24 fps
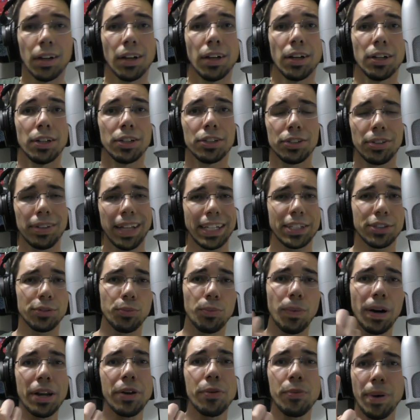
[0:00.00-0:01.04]
So that's
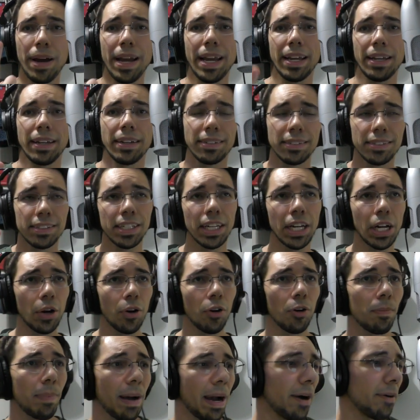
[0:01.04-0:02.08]
one way to go
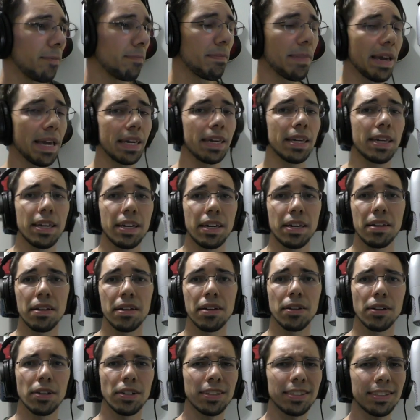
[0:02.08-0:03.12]
about making
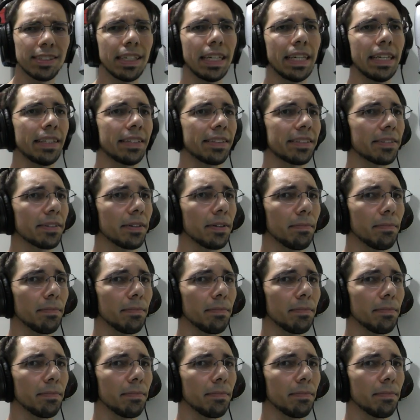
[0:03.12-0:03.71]
scenes.